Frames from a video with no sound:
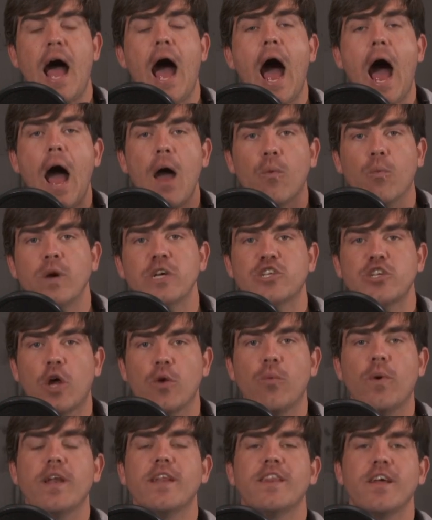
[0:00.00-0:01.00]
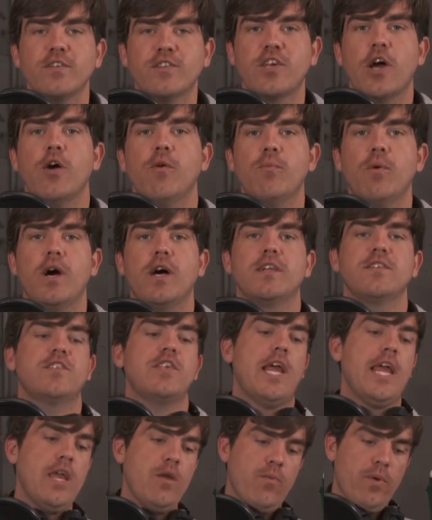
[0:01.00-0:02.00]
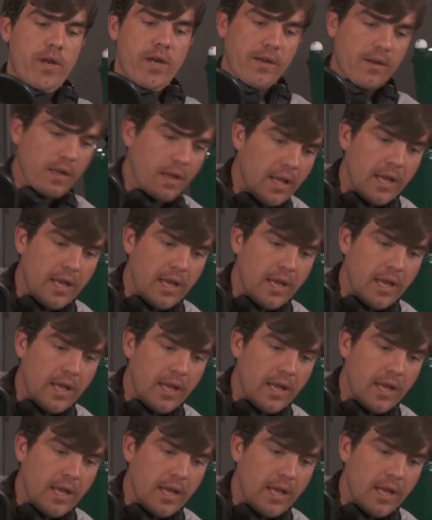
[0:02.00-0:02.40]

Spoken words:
I wish on one of those home runs he would have